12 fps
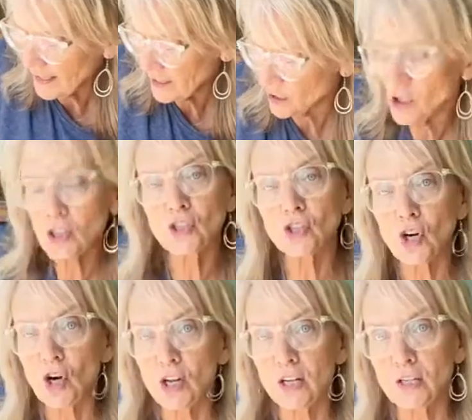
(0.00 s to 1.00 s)
like I should
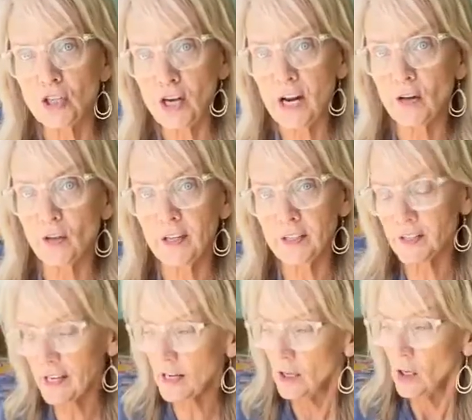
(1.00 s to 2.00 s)
start a channel
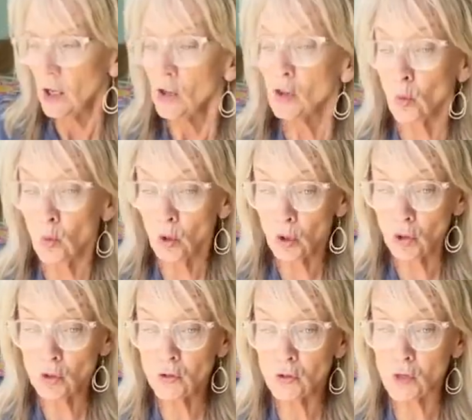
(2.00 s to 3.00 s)
that's like the
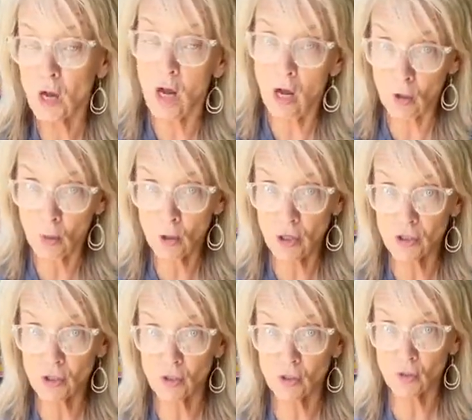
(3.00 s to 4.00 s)
world's
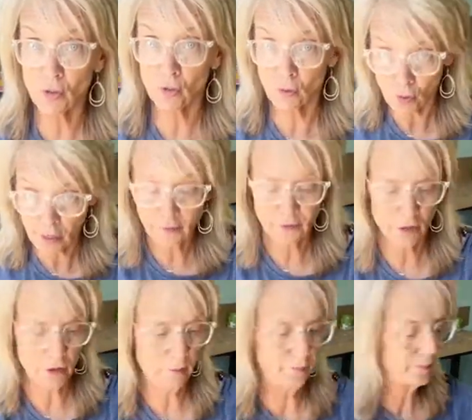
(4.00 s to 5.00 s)
awkwardest
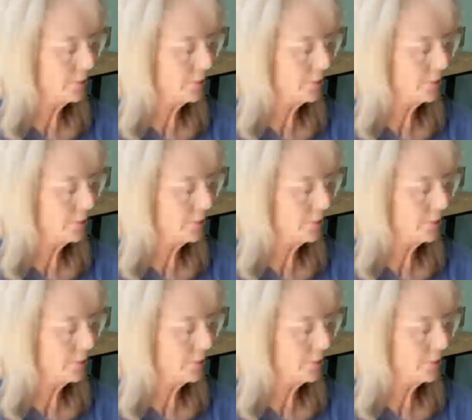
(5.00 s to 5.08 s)
crafter.